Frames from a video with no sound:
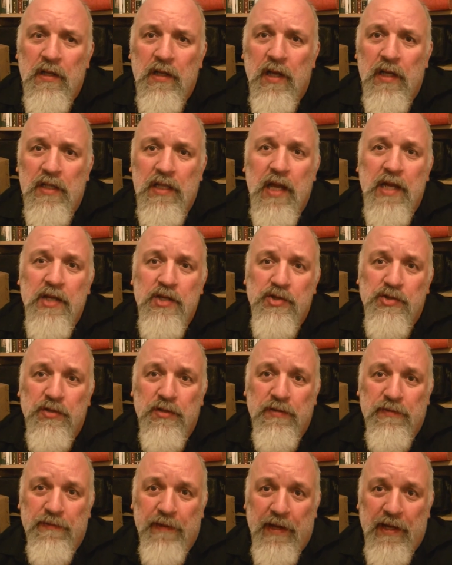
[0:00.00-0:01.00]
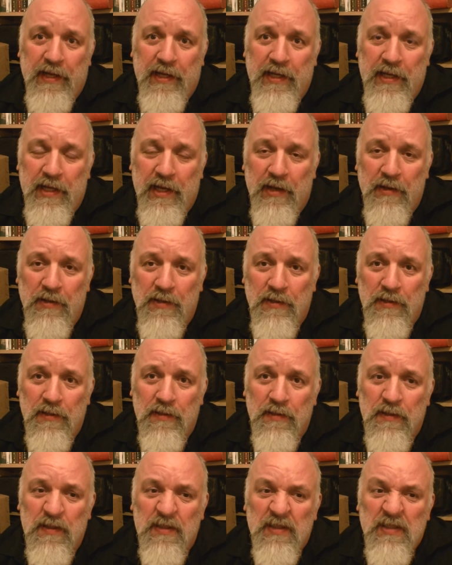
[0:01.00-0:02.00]
a dangerous thing you know
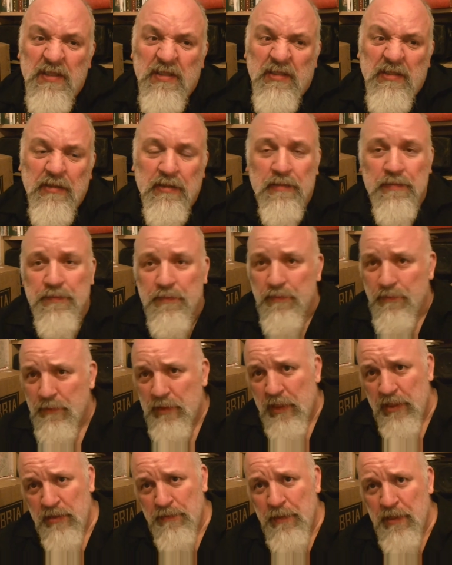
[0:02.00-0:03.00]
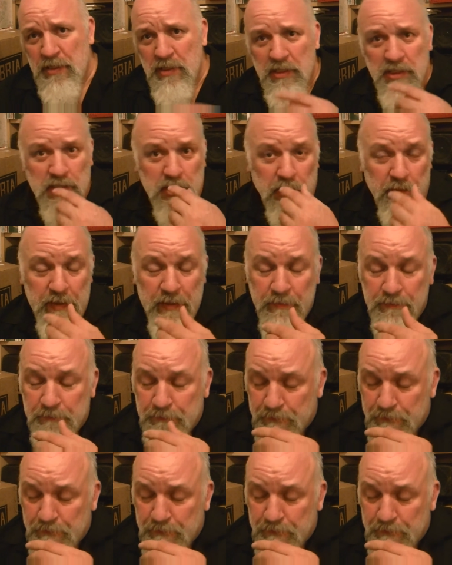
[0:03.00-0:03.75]
especially sorry